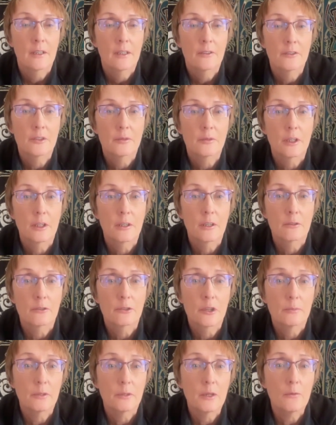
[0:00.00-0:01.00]
some
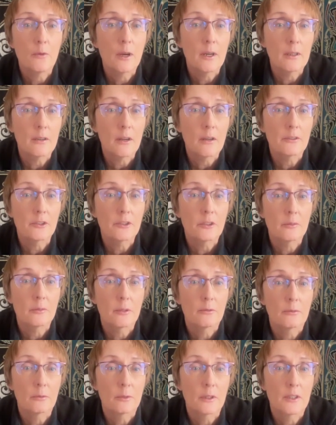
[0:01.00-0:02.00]
leadership. They want it also to
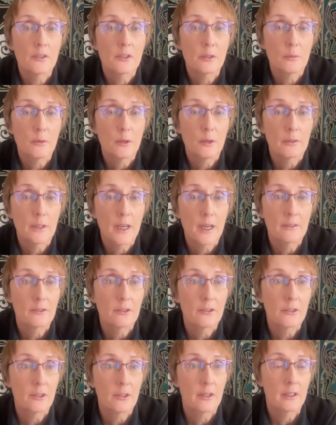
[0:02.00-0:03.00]
be reasonable, not
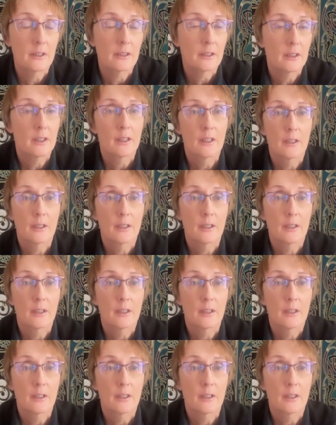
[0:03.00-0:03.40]
just like